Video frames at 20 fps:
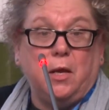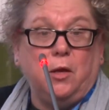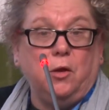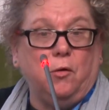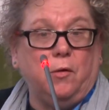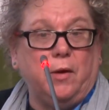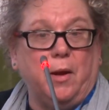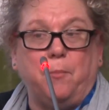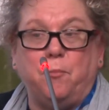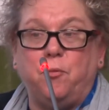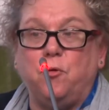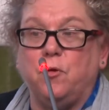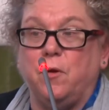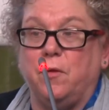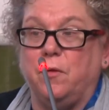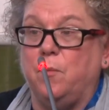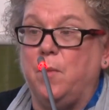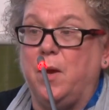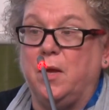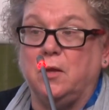You'll get put
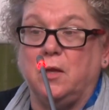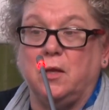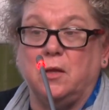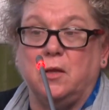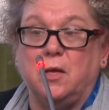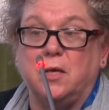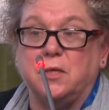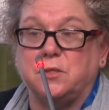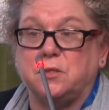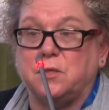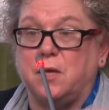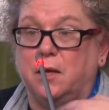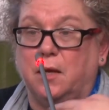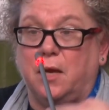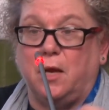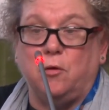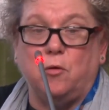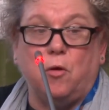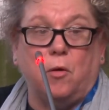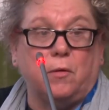on the mailing list and
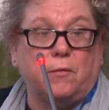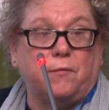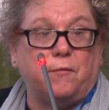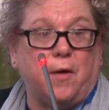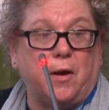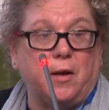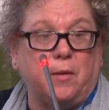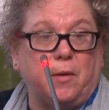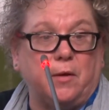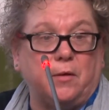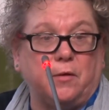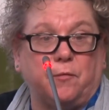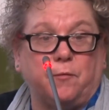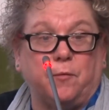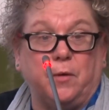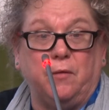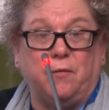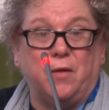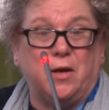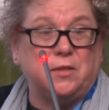get notified about
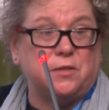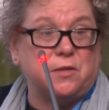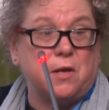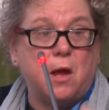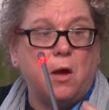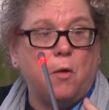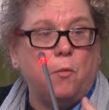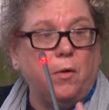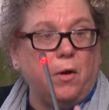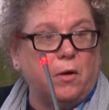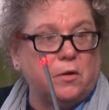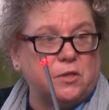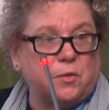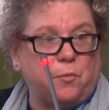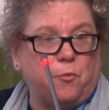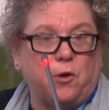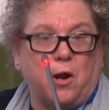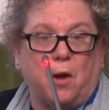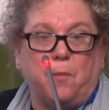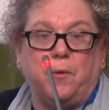different events. We also
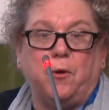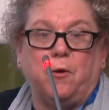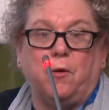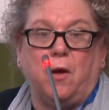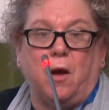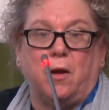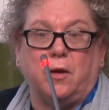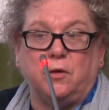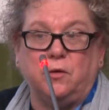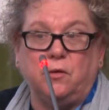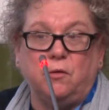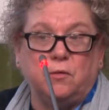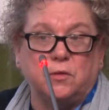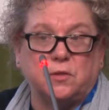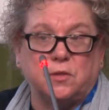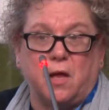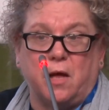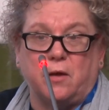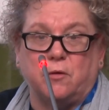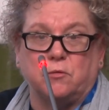put out periodic
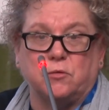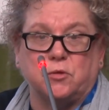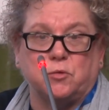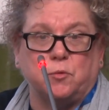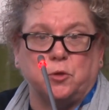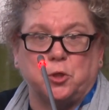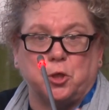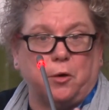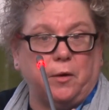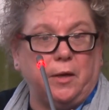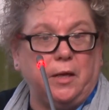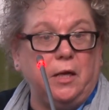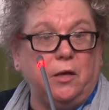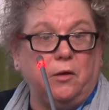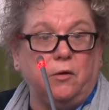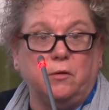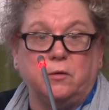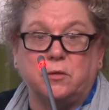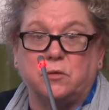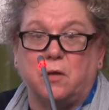newsletters, which are
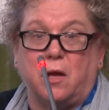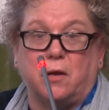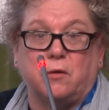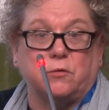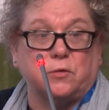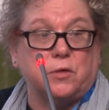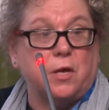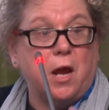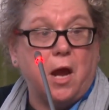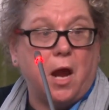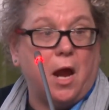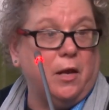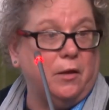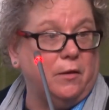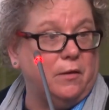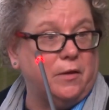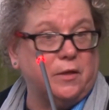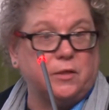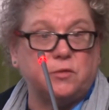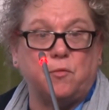e-newsletters,
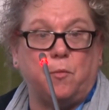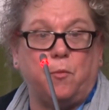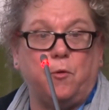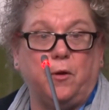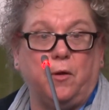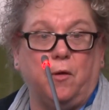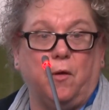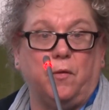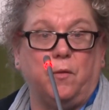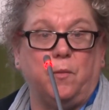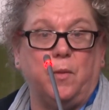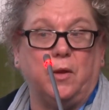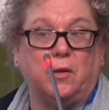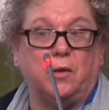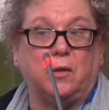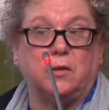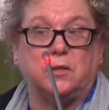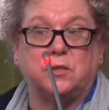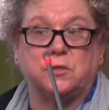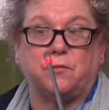and this will put you on the
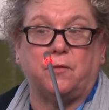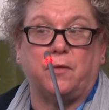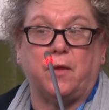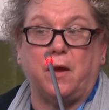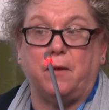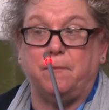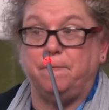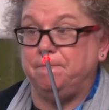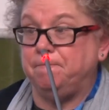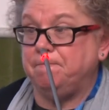mailing list for that.